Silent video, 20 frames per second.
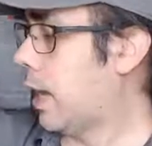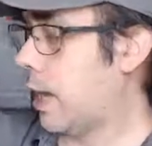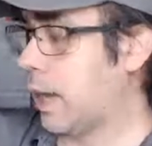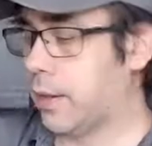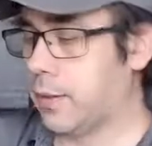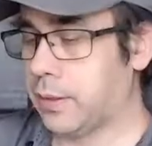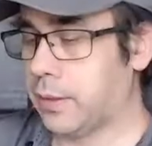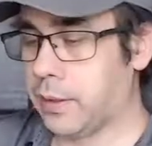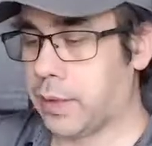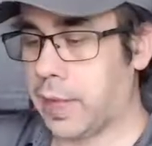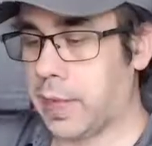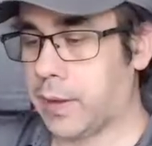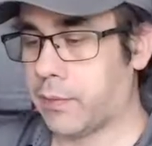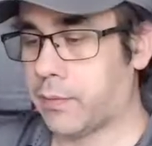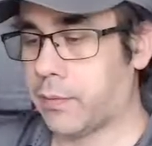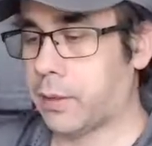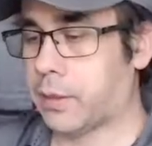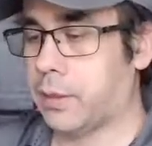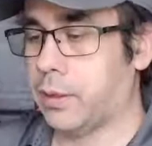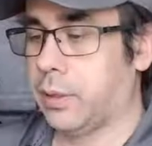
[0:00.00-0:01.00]
and they'll
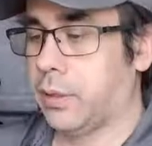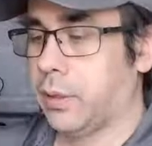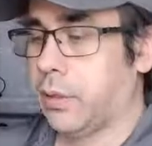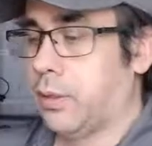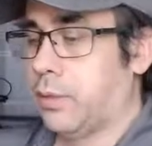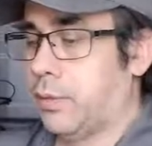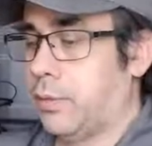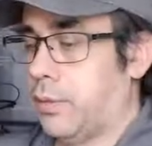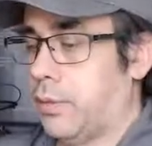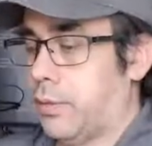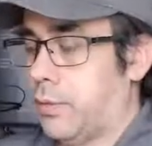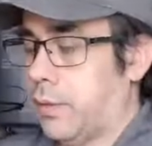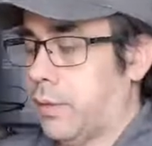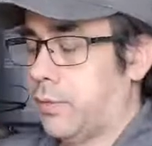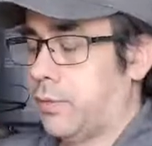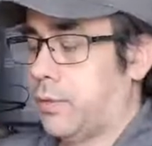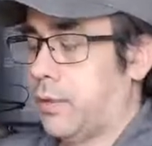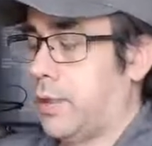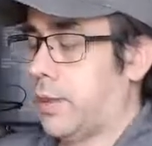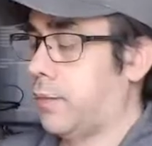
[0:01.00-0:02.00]
have a
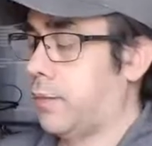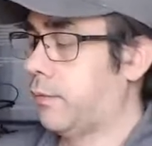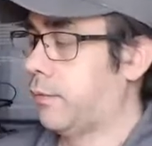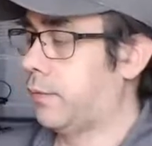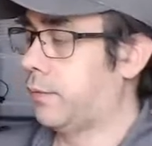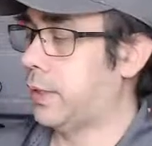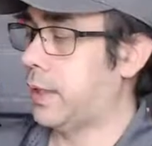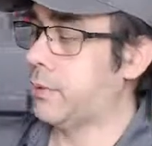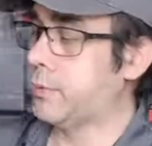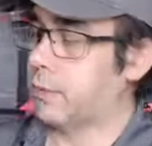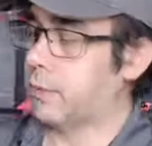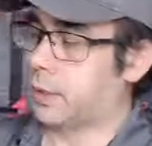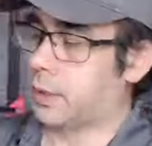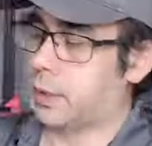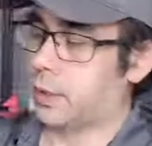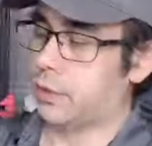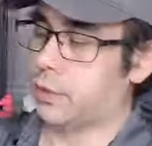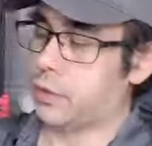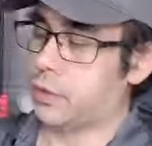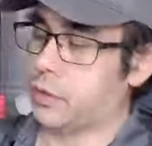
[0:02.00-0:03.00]
set of laser
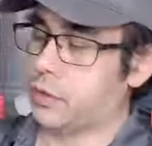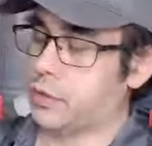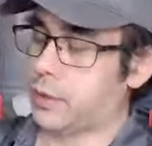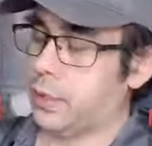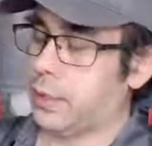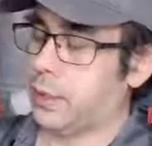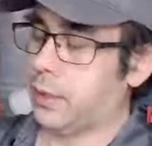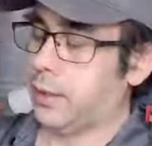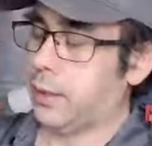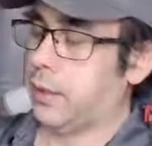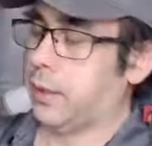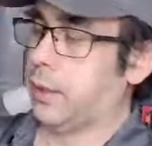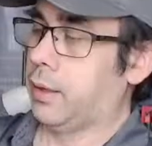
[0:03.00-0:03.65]
cut, usually,